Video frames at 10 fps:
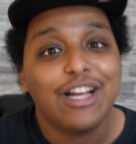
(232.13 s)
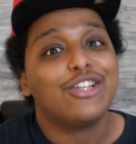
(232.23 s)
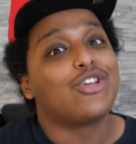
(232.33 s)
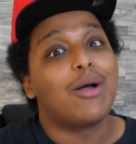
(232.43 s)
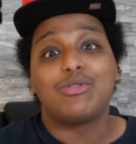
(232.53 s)

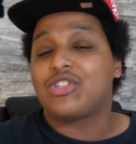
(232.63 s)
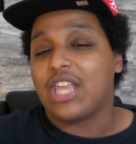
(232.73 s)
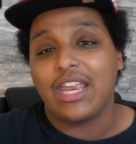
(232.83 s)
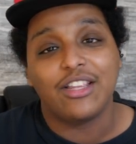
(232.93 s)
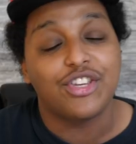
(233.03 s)
So I'm just
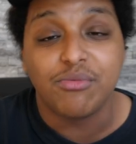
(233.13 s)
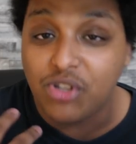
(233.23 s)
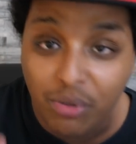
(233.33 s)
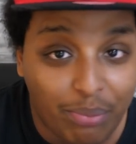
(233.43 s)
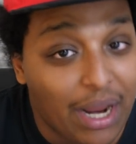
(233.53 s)
saying, in terms of
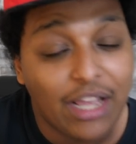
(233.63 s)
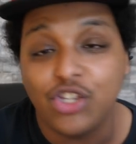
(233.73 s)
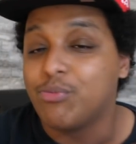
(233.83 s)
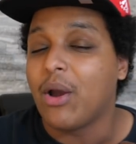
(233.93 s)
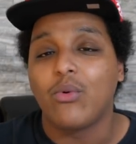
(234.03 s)
your
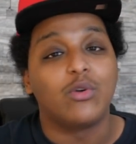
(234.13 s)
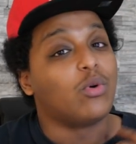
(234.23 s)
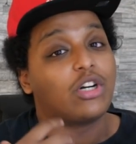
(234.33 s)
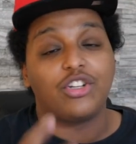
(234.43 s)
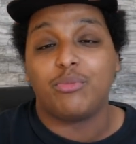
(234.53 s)
brand, you might wanna
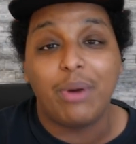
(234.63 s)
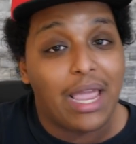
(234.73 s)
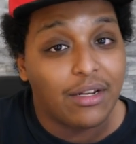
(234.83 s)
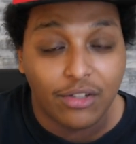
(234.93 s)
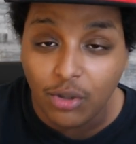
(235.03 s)
work on your
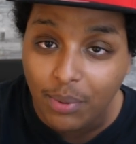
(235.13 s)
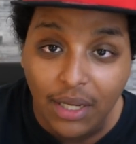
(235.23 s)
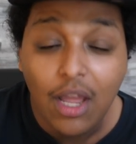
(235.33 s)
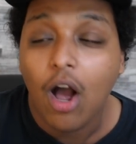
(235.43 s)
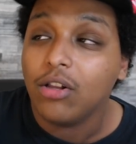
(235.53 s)
brand a little
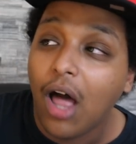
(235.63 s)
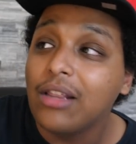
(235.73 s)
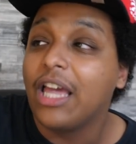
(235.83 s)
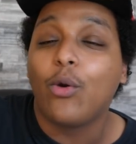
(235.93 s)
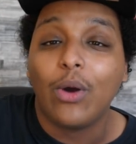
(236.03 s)
bit. A
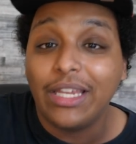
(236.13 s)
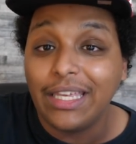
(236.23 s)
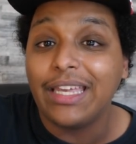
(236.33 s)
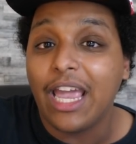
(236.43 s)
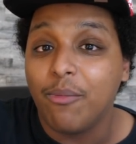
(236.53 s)
lot like when
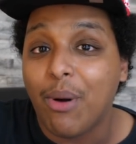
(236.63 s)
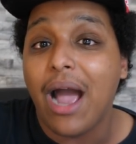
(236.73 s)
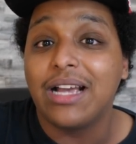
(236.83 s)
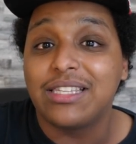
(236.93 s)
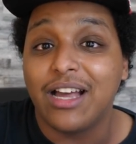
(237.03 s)
EA
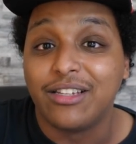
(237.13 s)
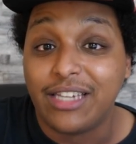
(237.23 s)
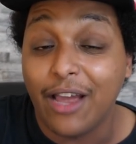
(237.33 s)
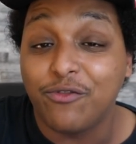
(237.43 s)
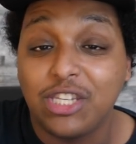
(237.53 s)
buys a
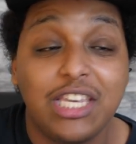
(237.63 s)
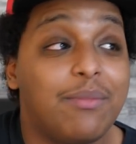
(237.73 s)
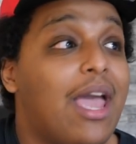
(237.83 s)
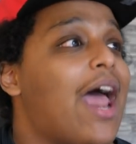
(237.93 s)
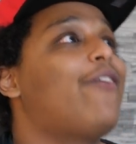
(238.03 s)
dev
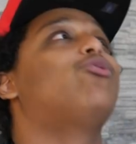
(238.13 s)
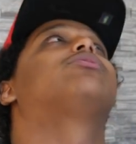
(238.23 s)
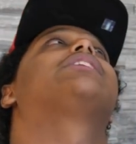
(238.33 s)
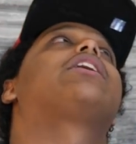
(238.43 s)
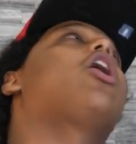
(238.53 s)
team, everyone's like,